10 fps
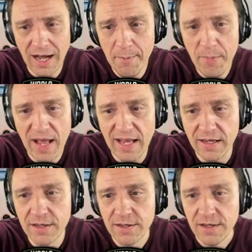comeback.
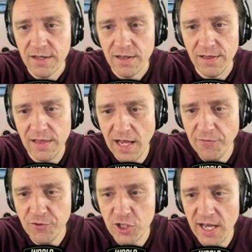
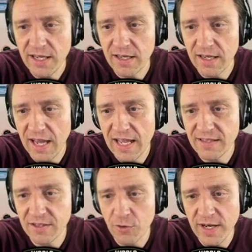Lev four ek
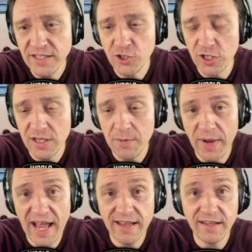against Kristijan. The
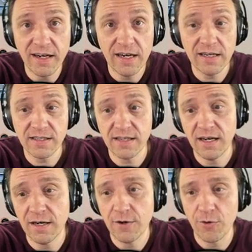banned cards
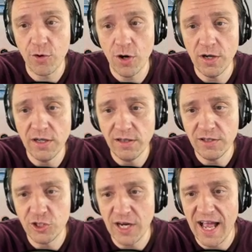are
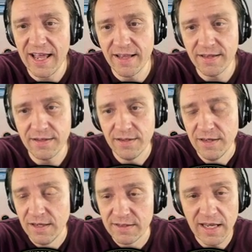Royal Giant.
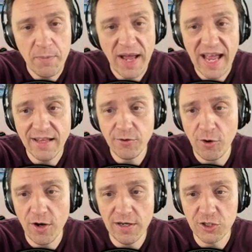They banned
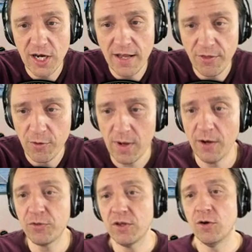Royal Giant
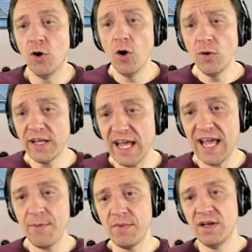throughout the whole
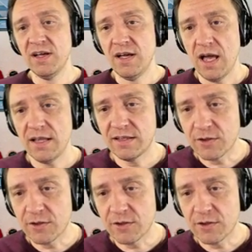game and